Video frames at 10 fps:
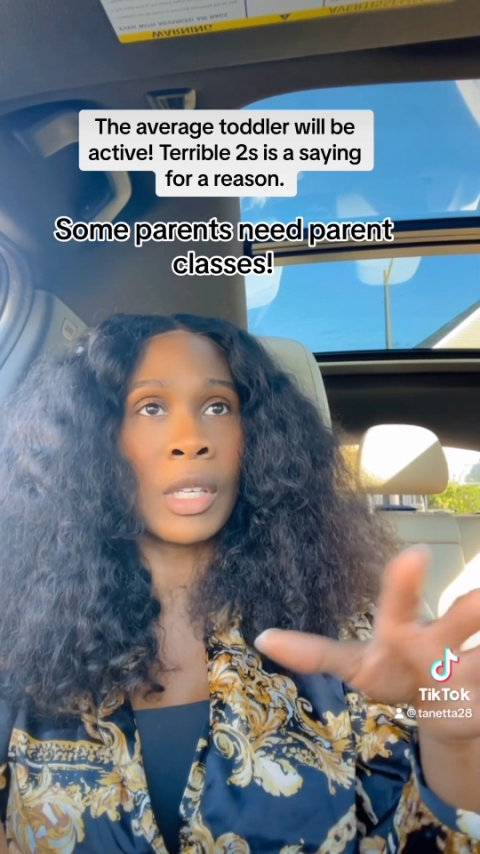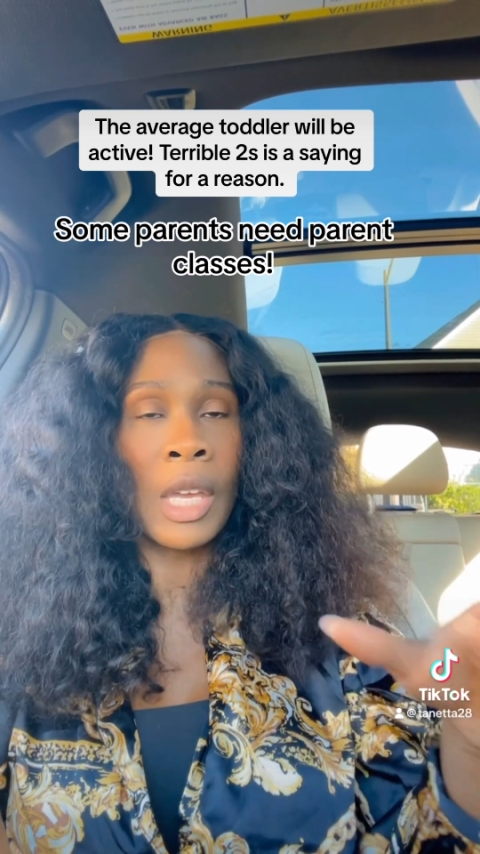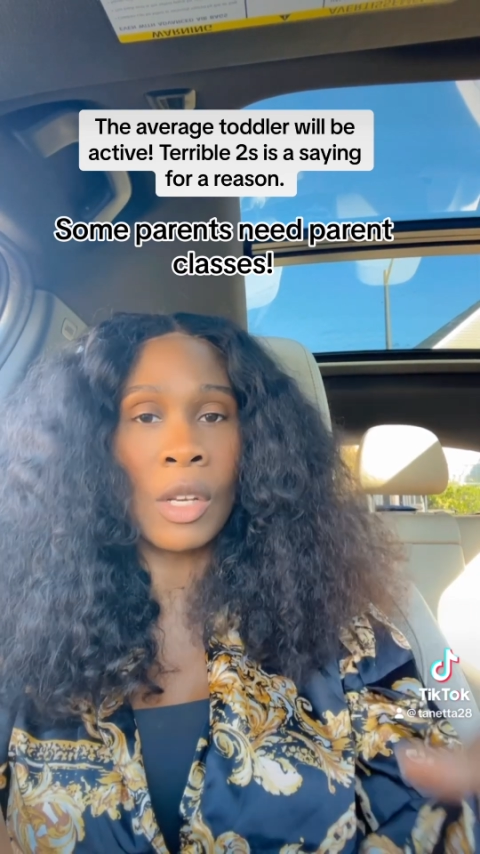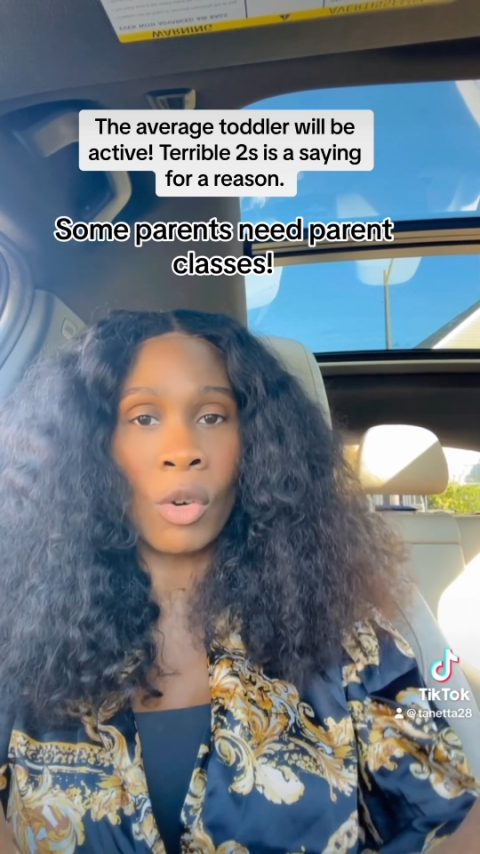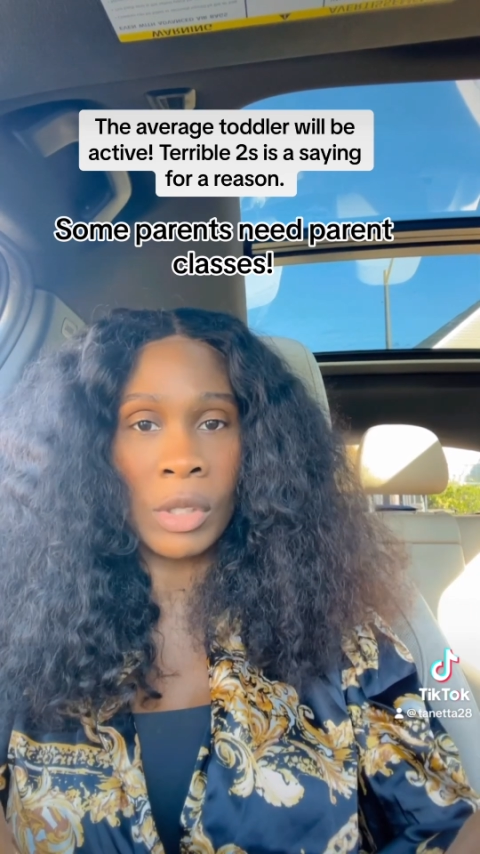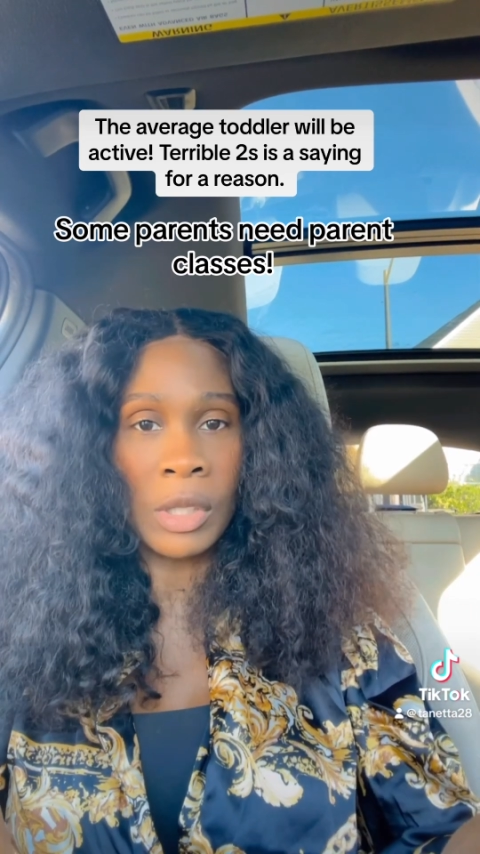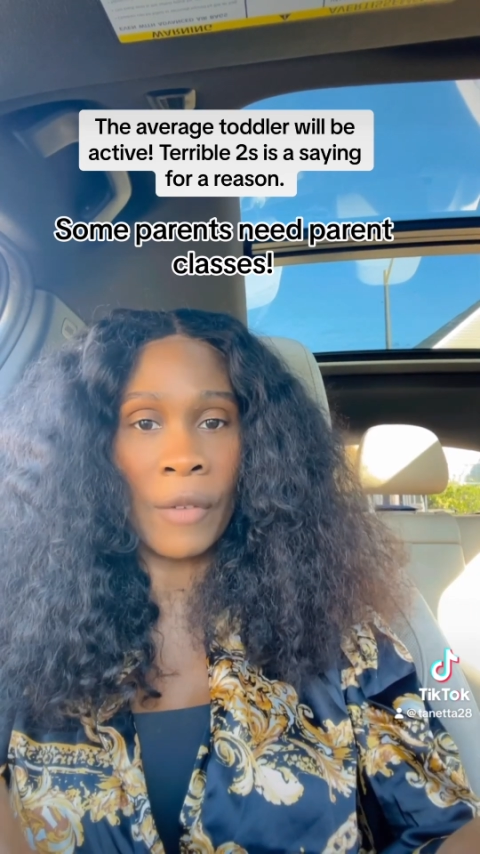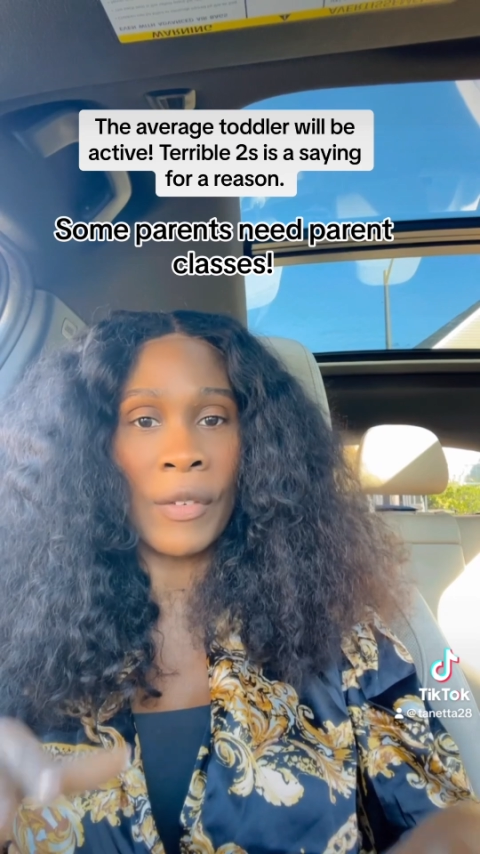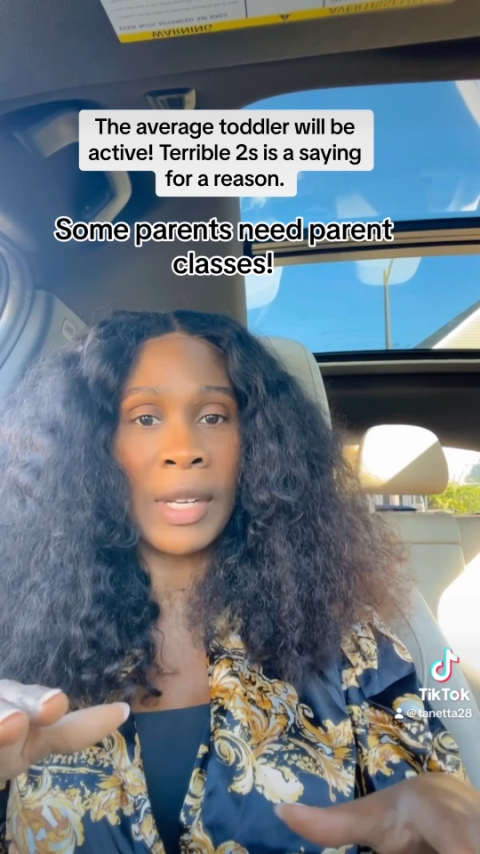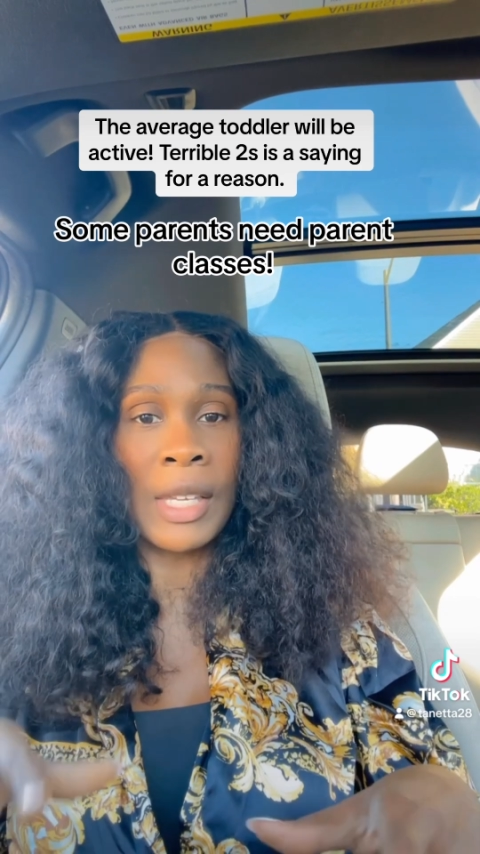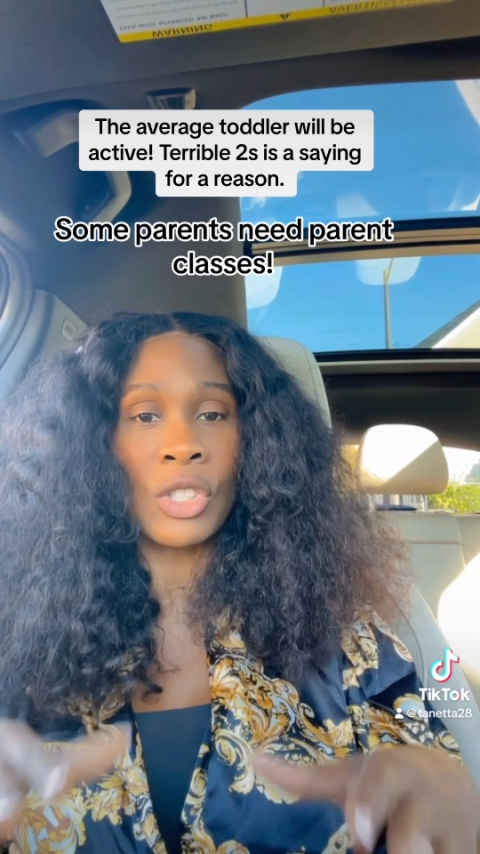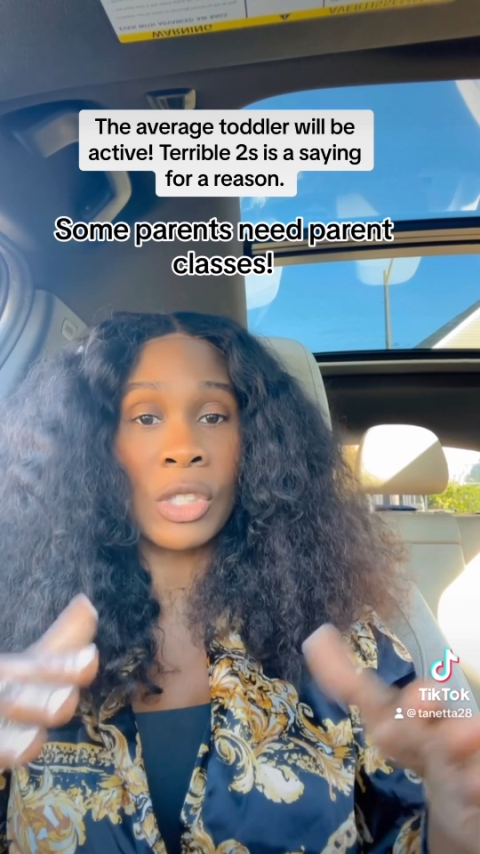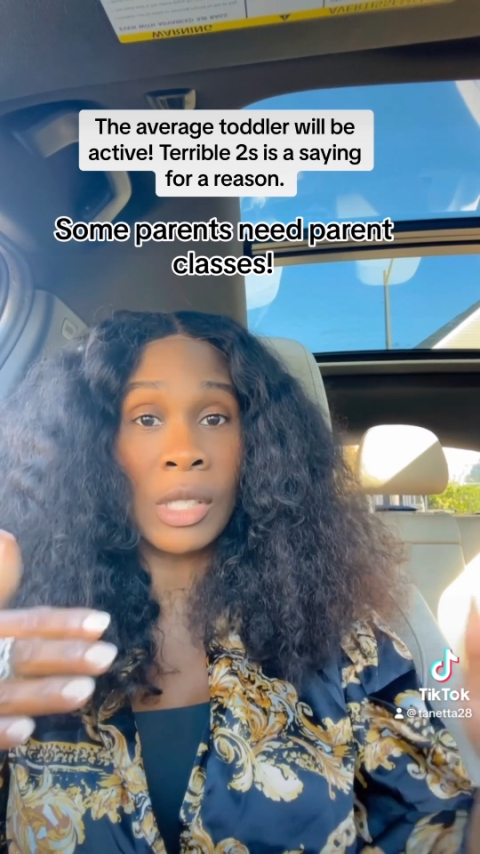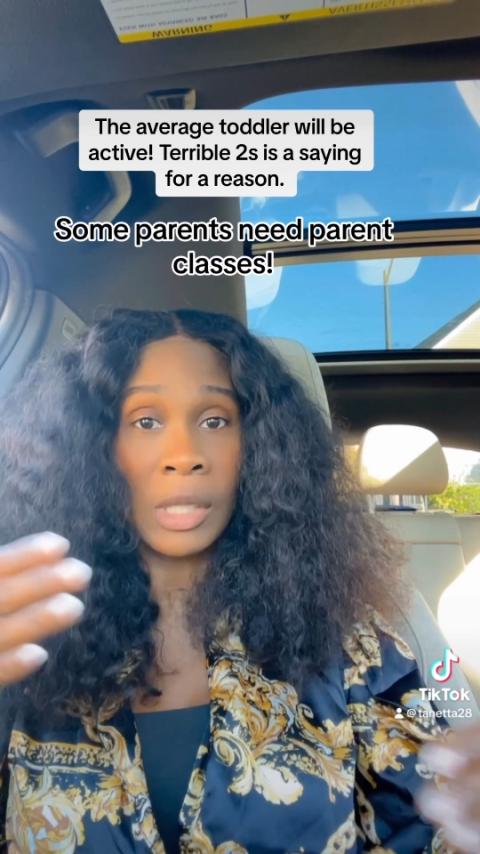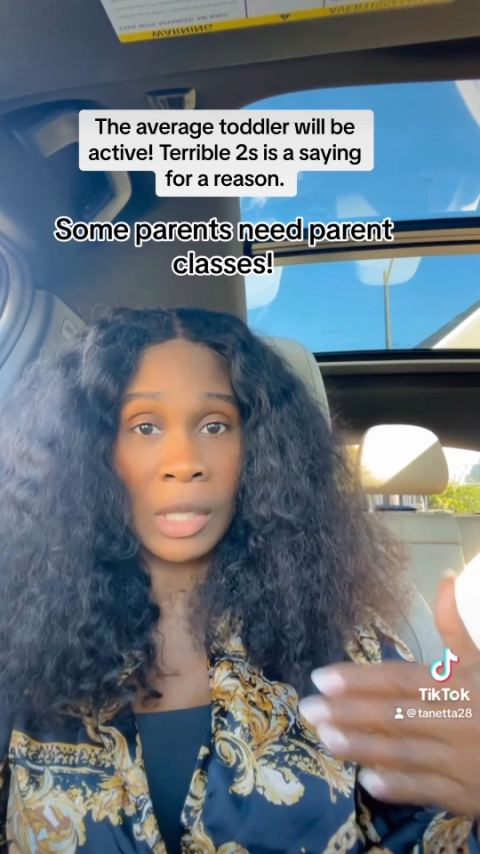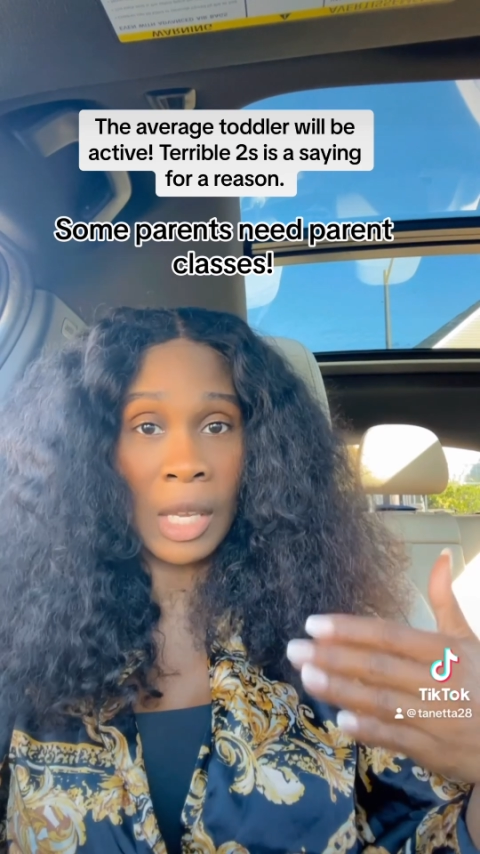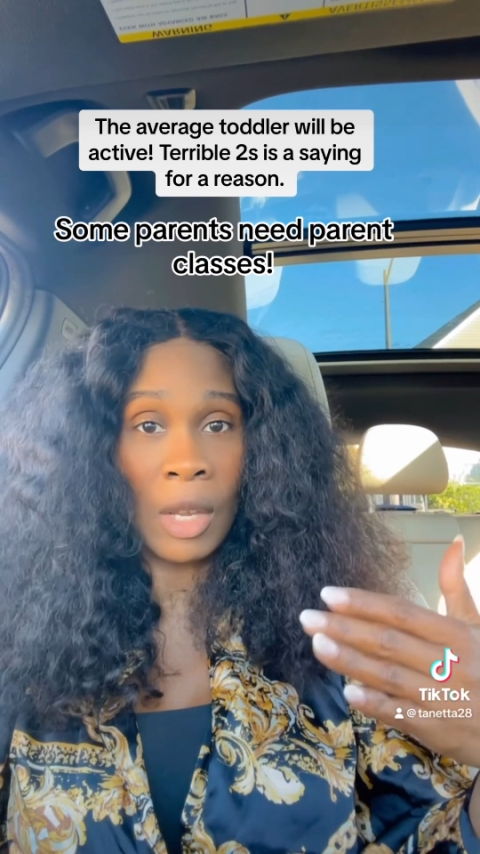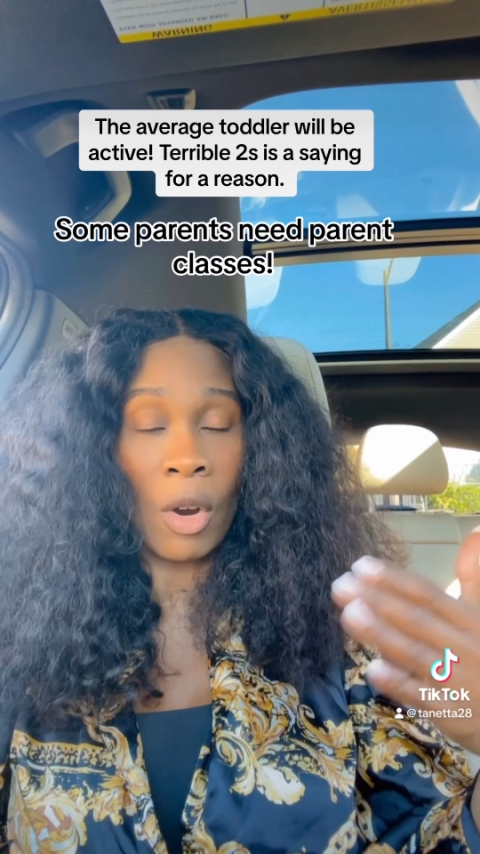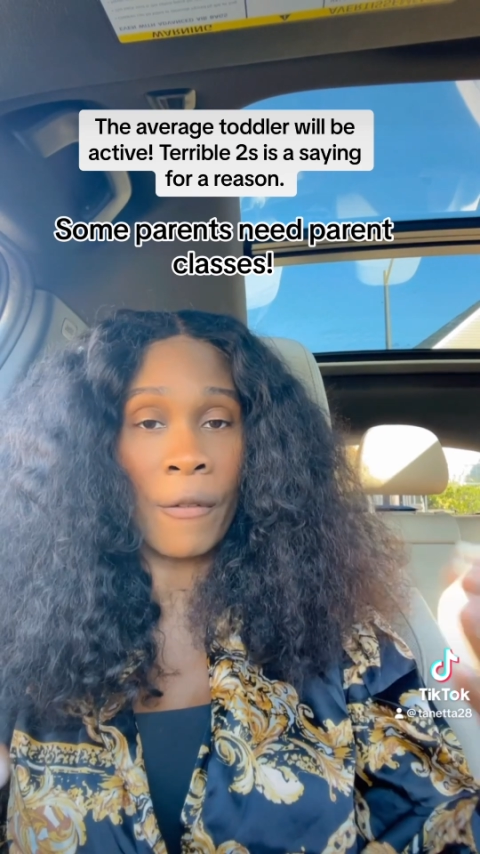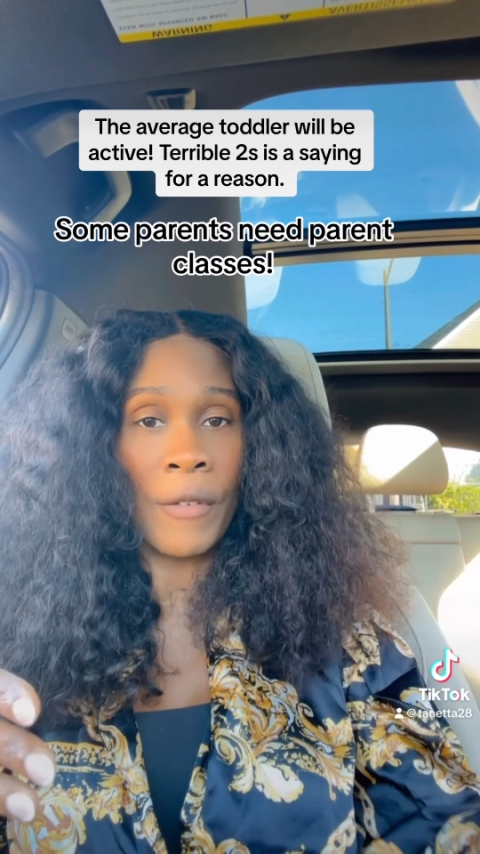getting on stuff, unless she
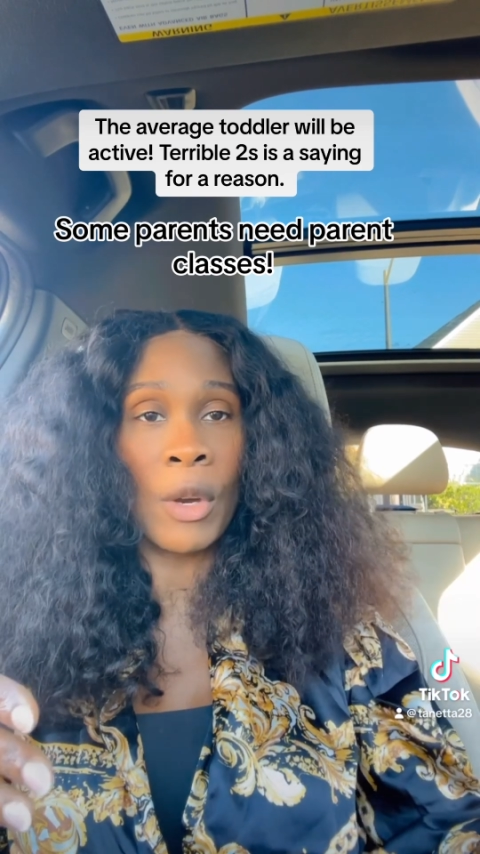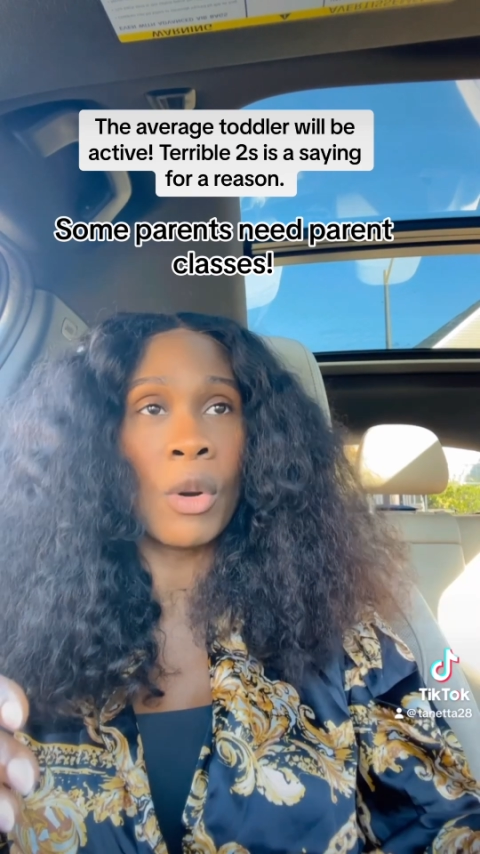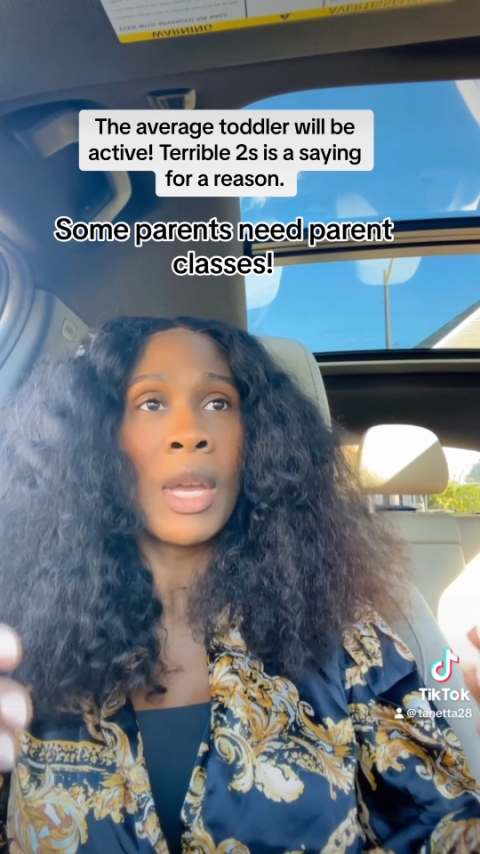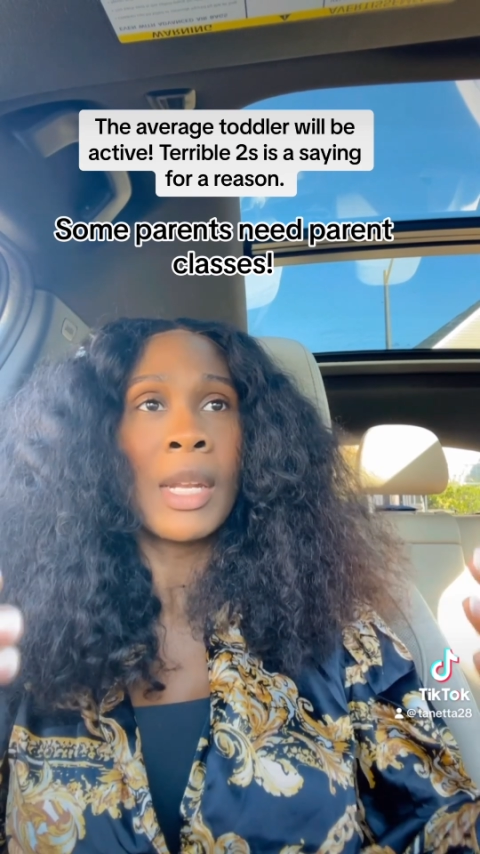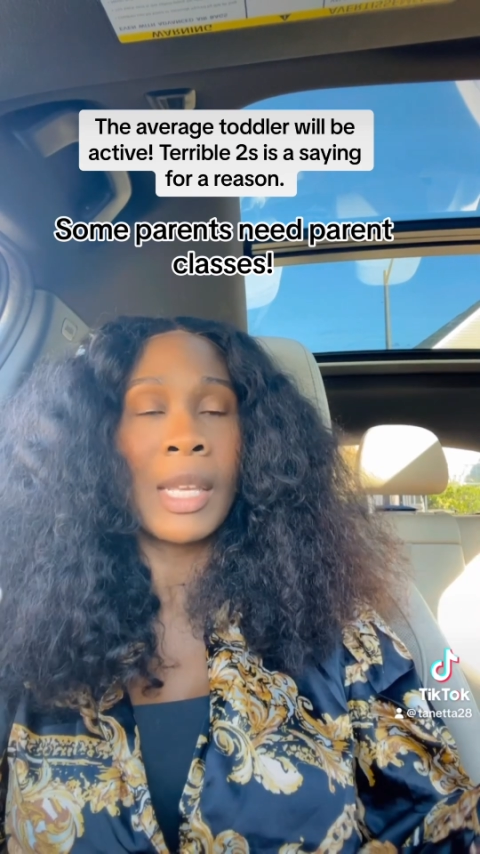see or feel